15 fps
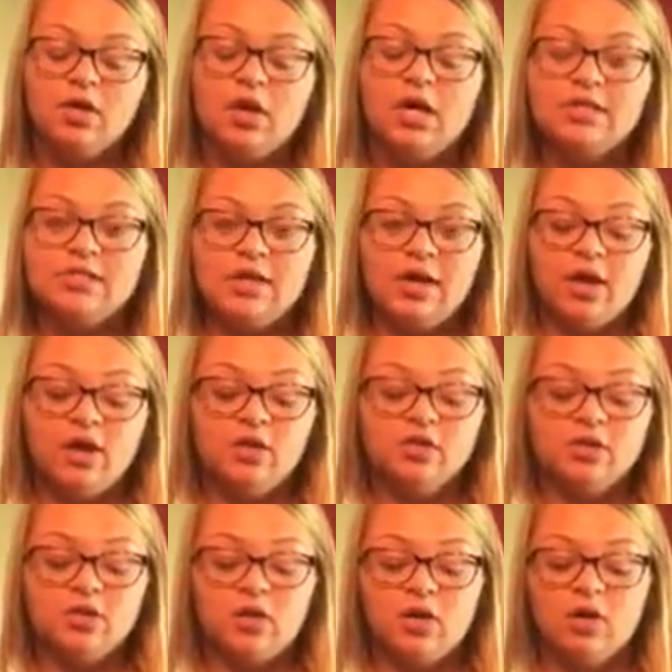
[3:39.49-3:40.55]
Night
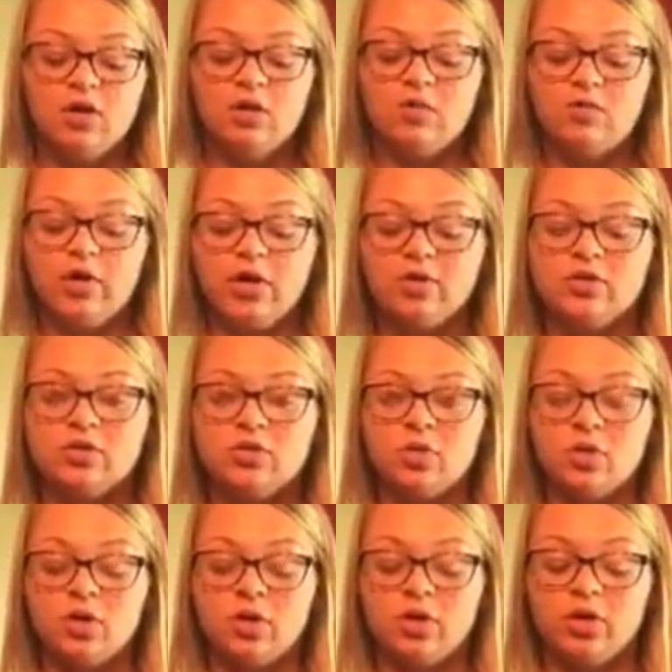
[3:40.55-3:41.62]
terrors are a rare
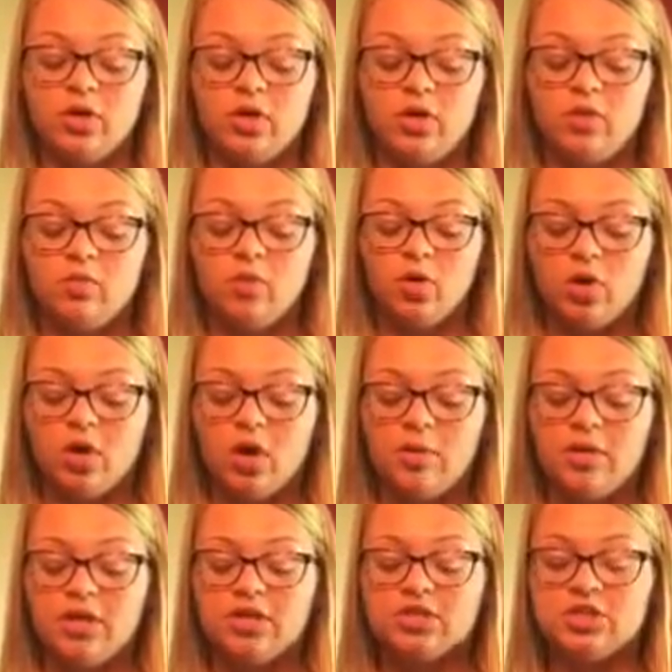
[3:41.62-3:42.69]
disorder, more
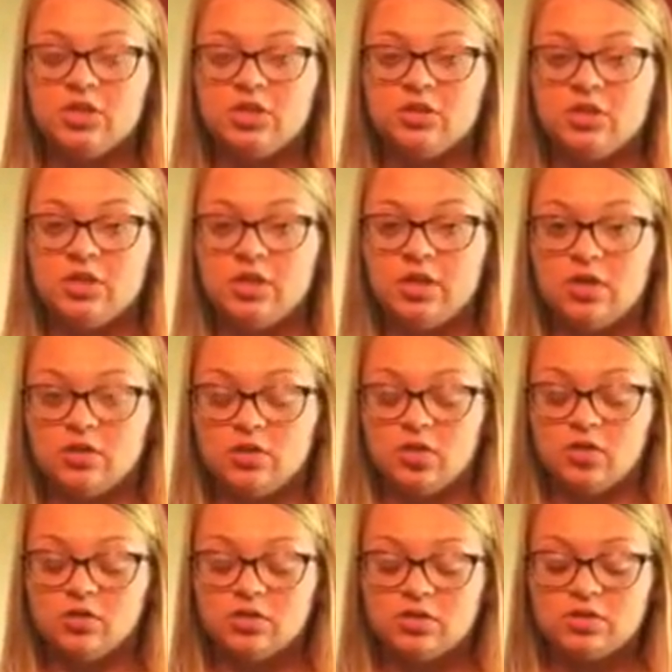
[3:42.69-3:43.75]
common in children than
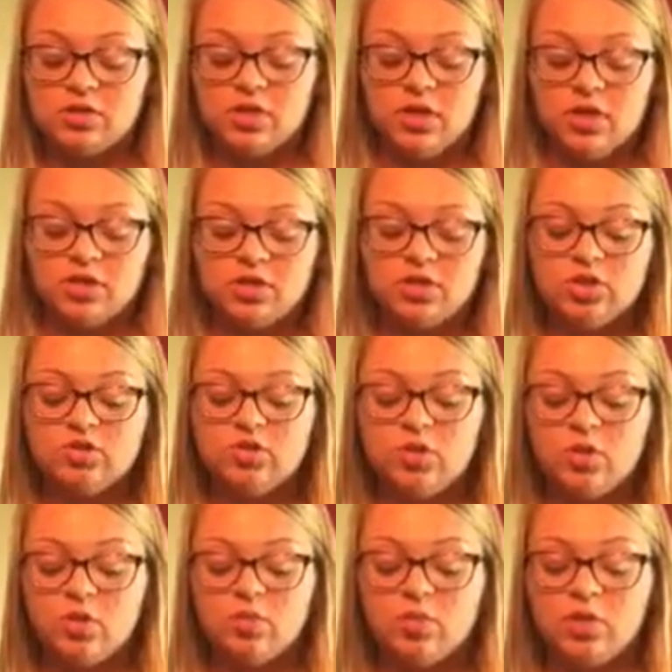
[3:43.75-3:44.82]
adults.
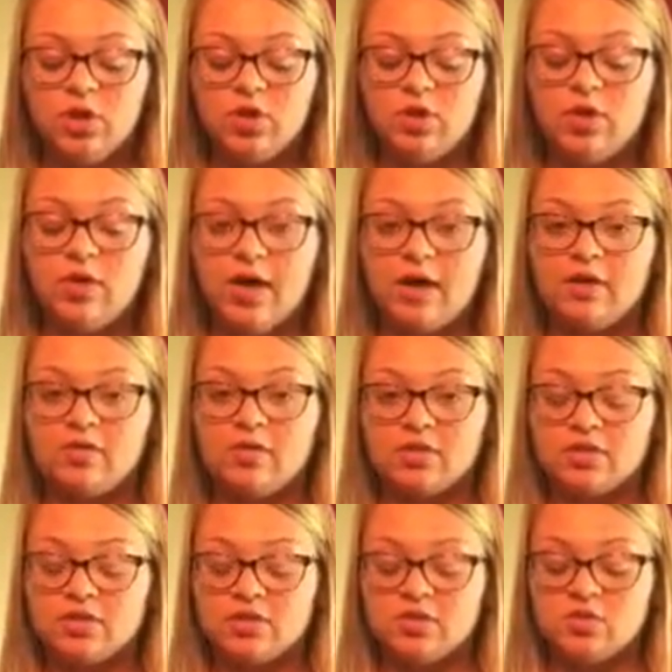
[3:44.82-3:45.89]
Children normally grow out of
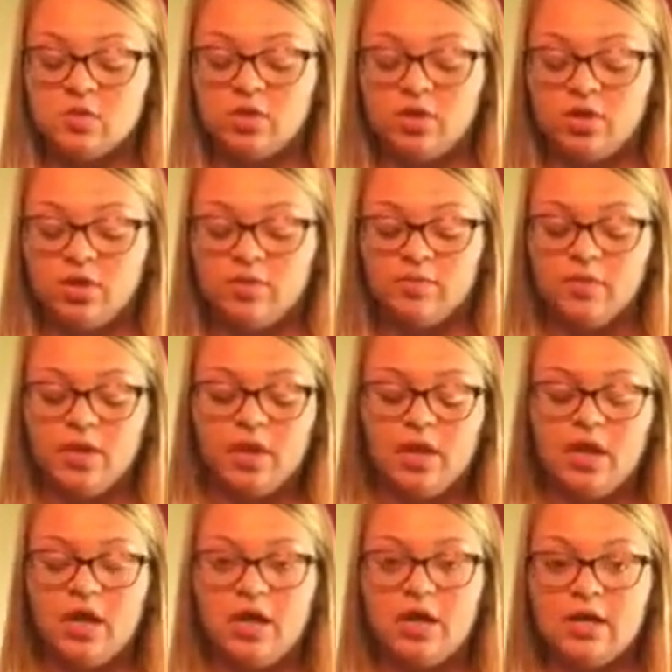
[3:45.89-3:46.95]
this disorder.
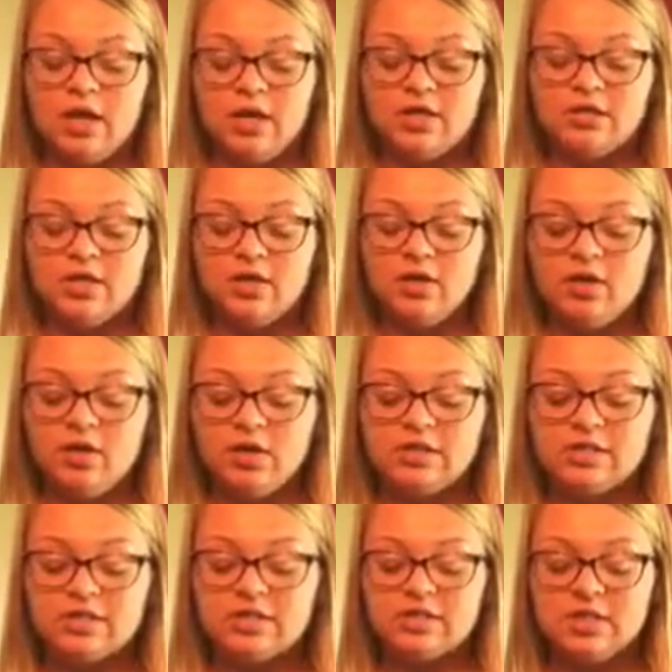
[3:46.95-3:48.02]
A night terror
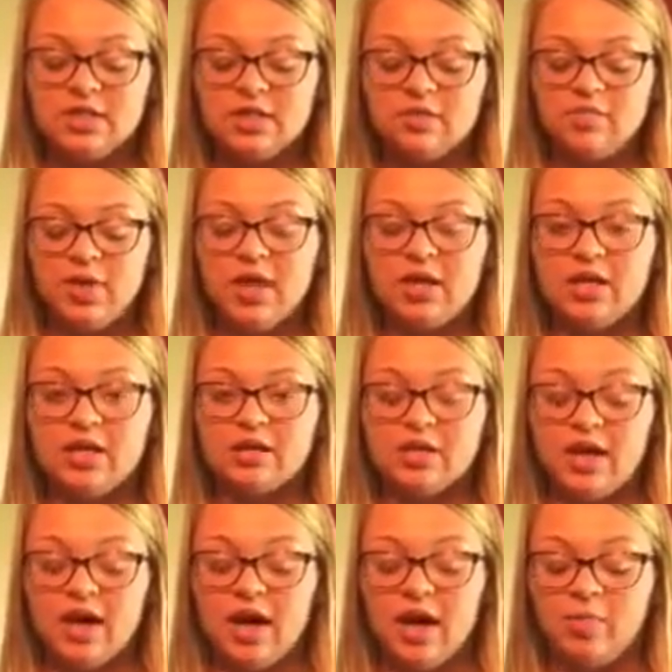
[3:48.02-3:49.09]
is a state of panic
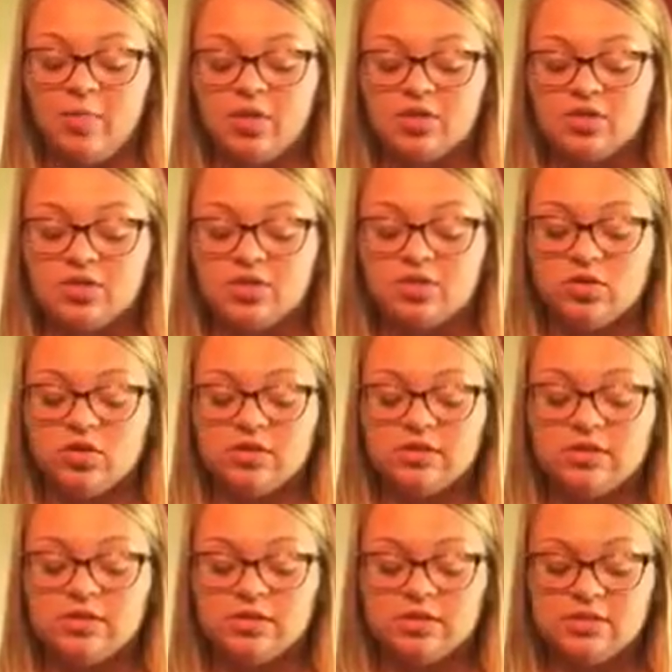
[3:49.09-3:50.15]
that happens during
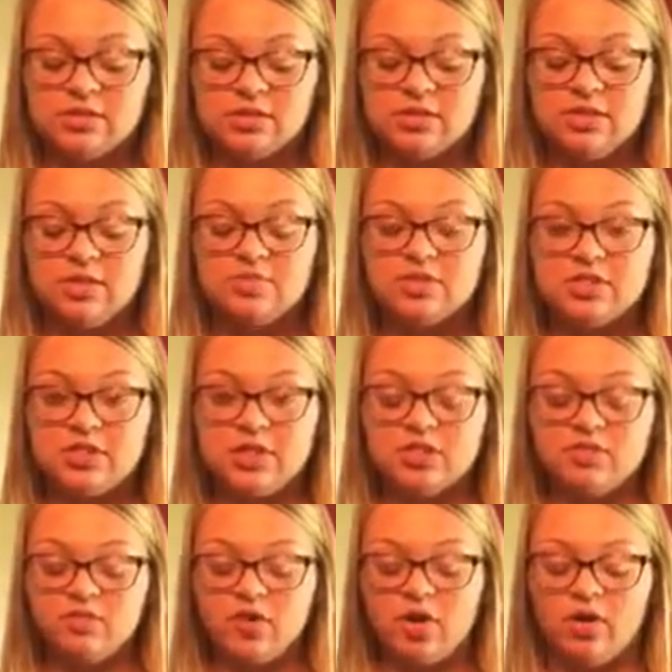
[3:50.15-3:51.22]
the deep
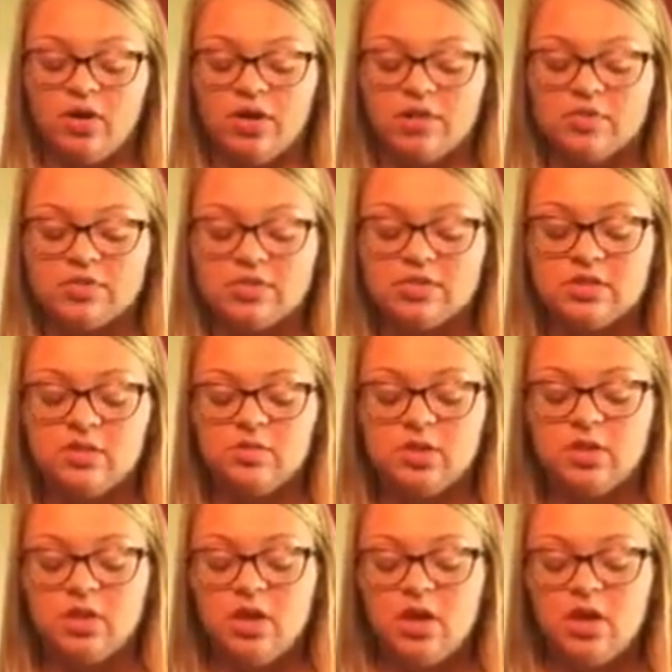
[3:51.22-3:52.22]
stage of REM sleep.